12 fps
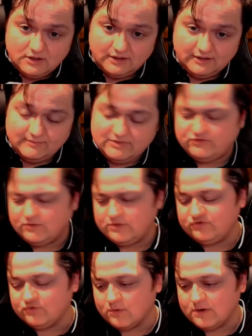And so
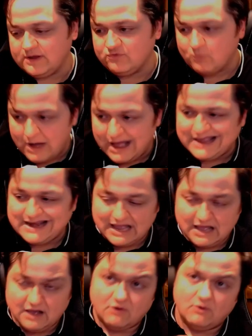his story is why and
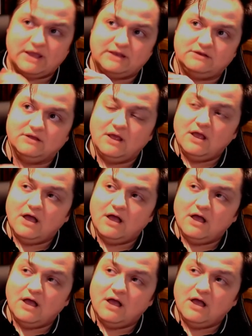how, and